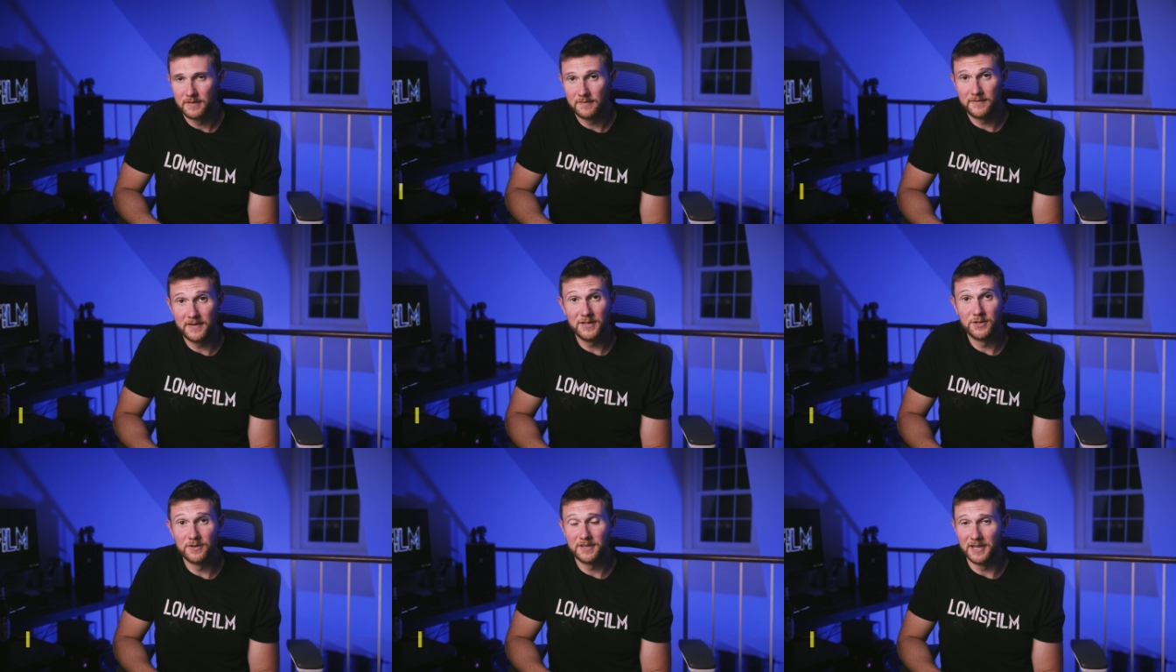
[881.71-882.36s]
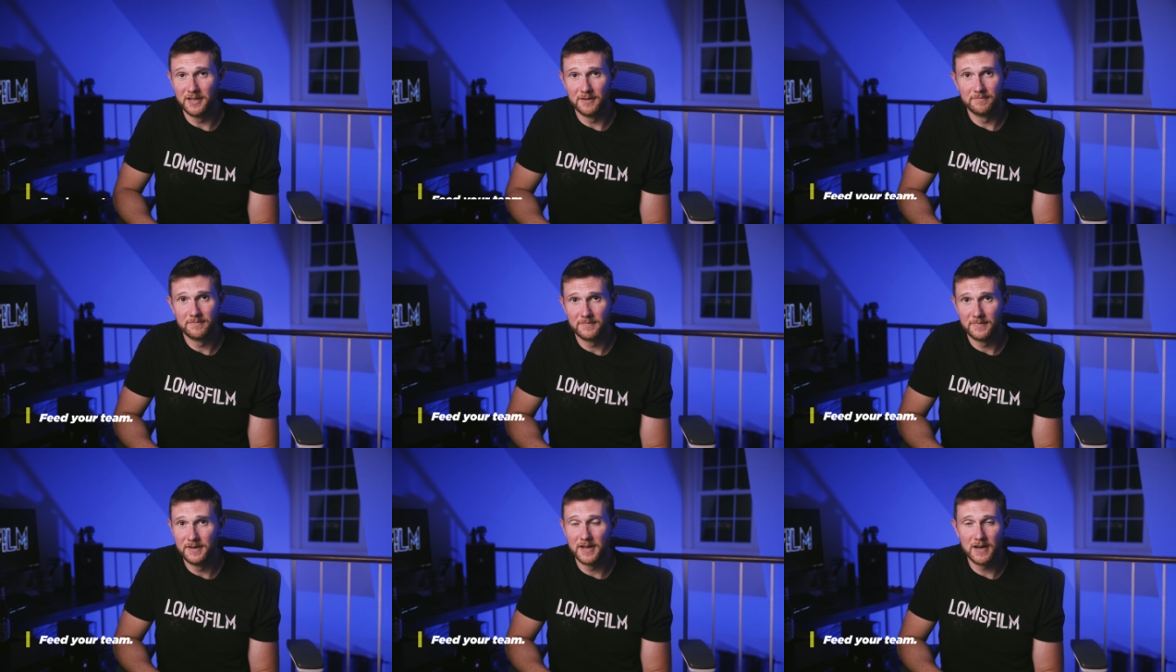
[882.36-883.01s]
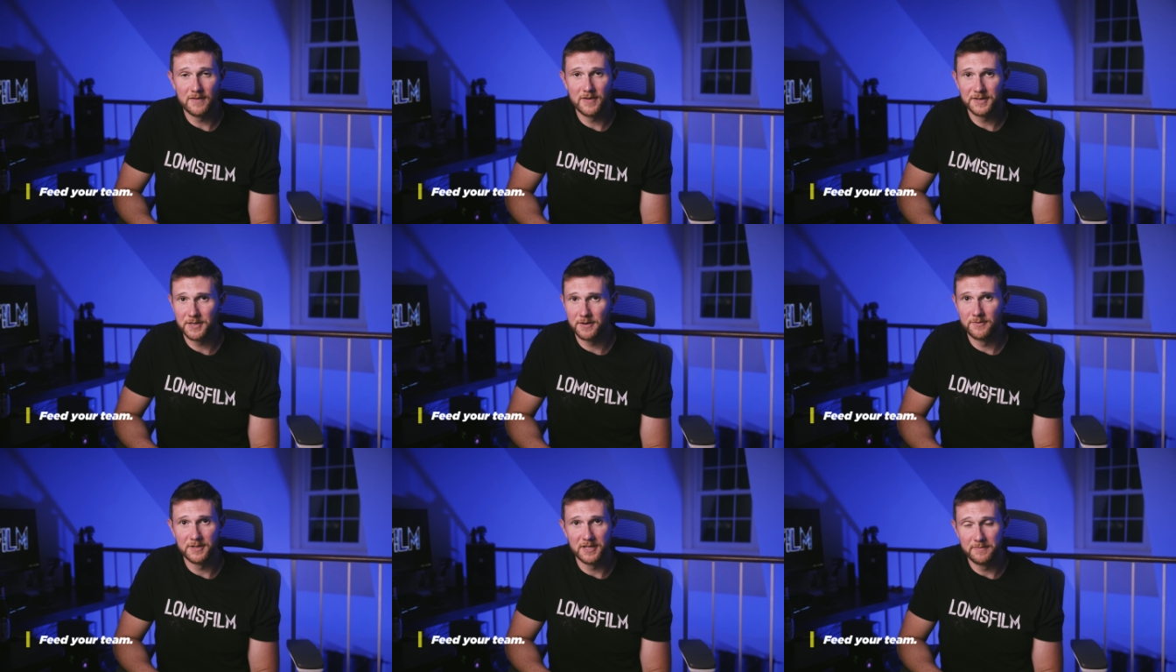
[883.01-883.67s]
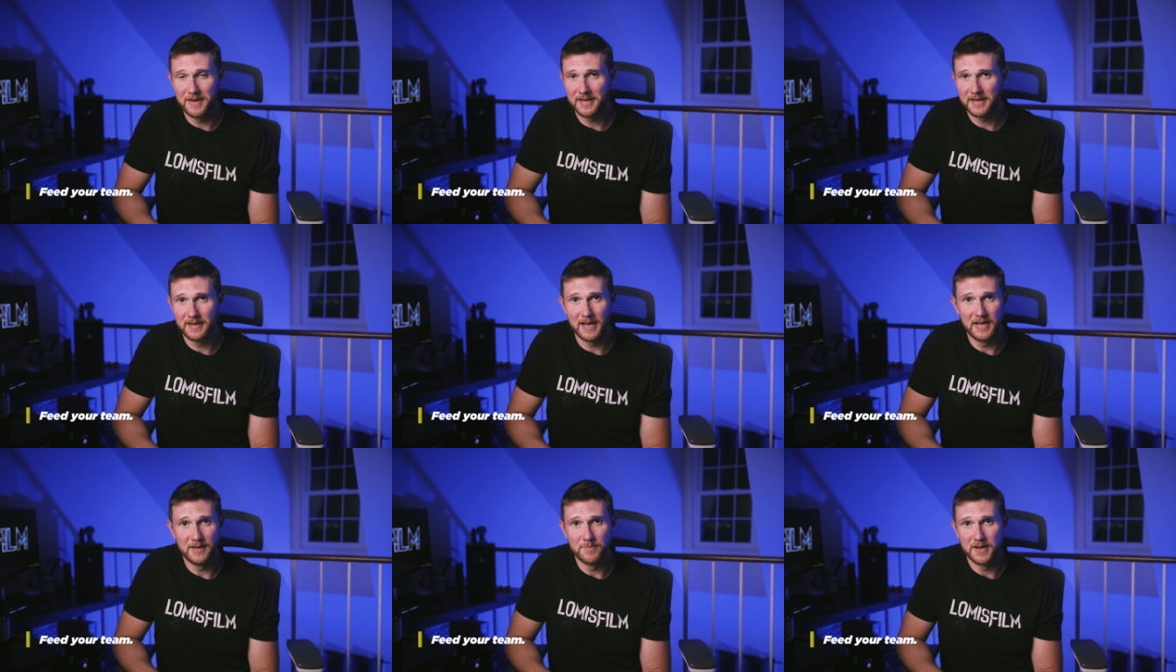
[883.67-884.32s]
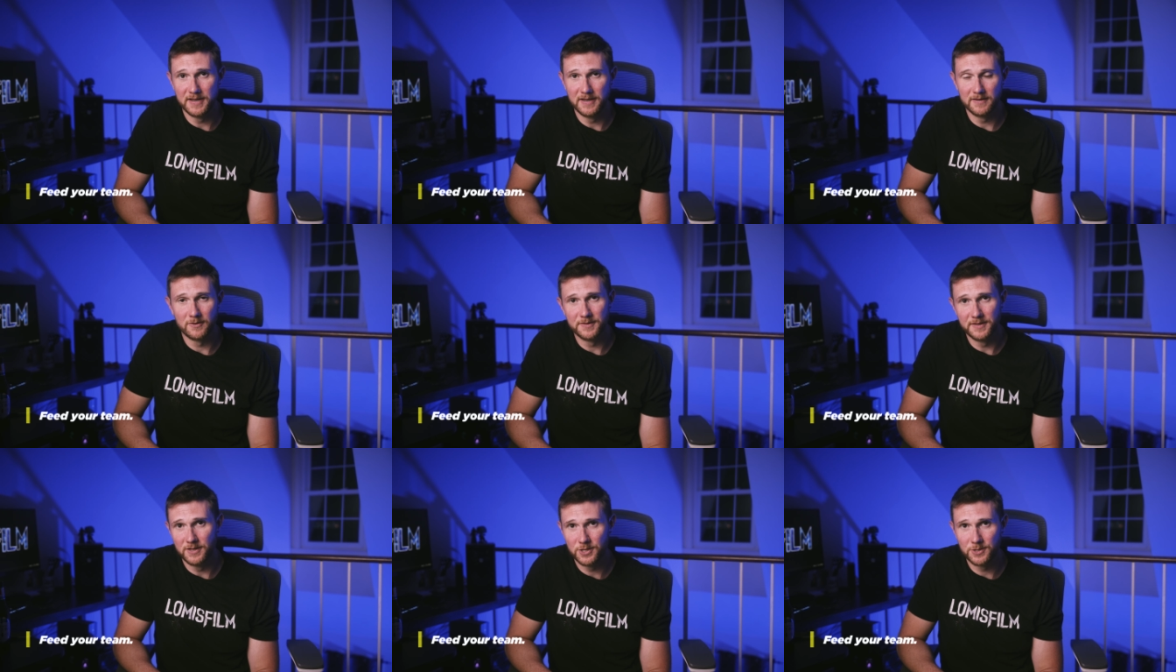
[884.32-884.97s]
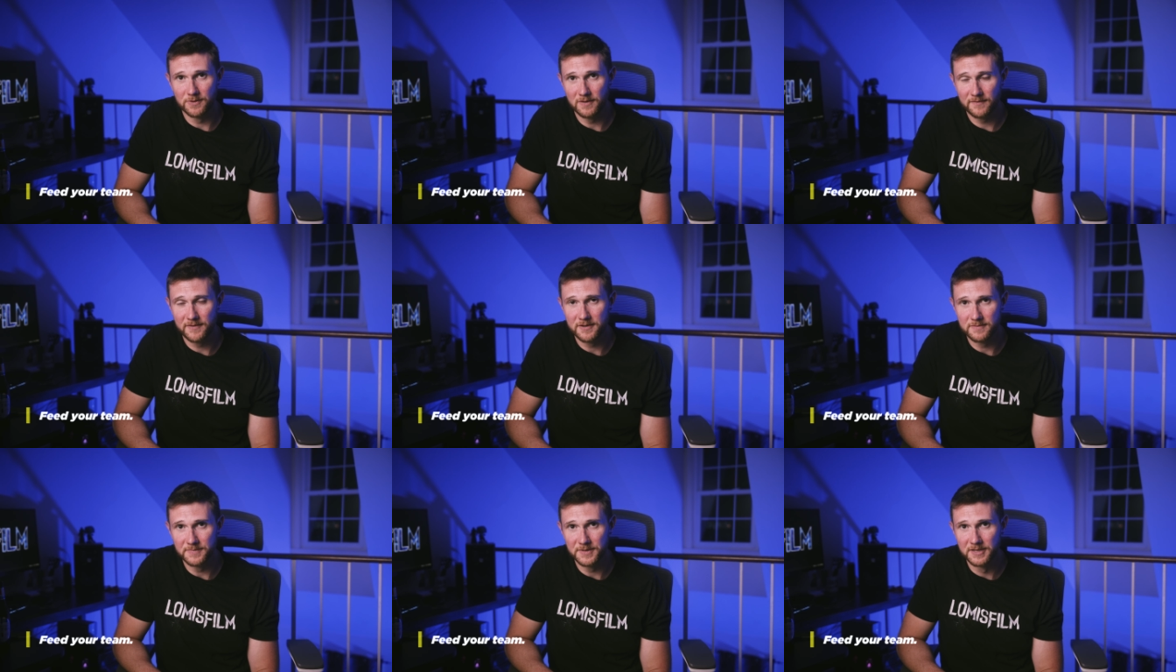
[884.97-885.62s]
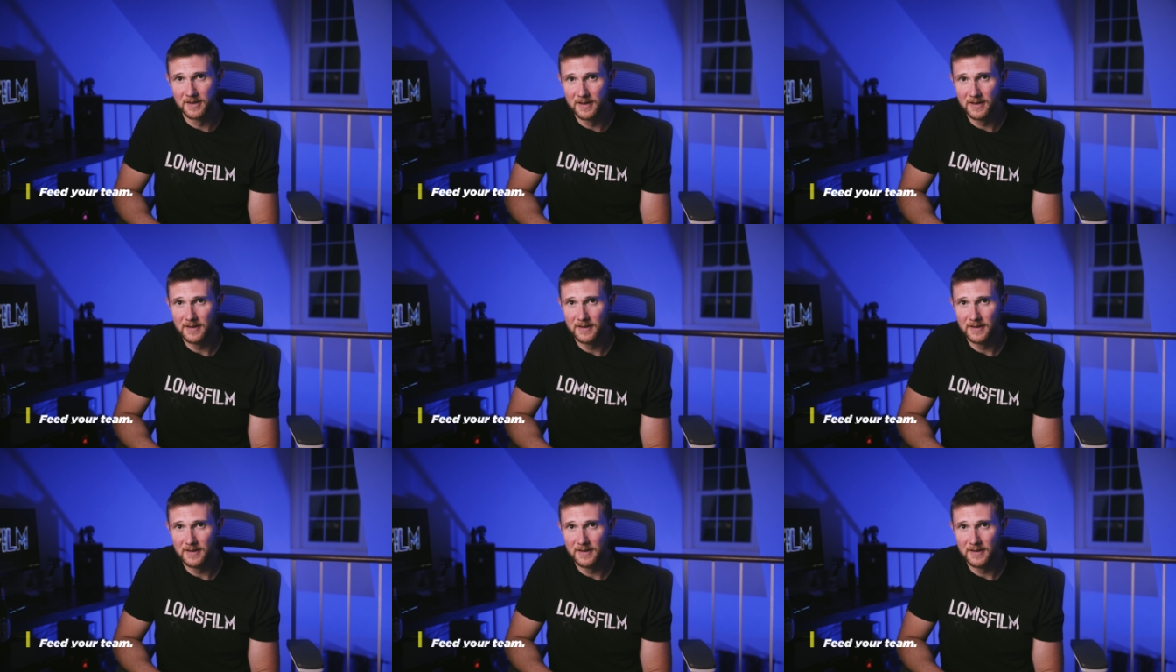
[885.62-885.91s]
Feed your team. None of us are really making any money on these short films.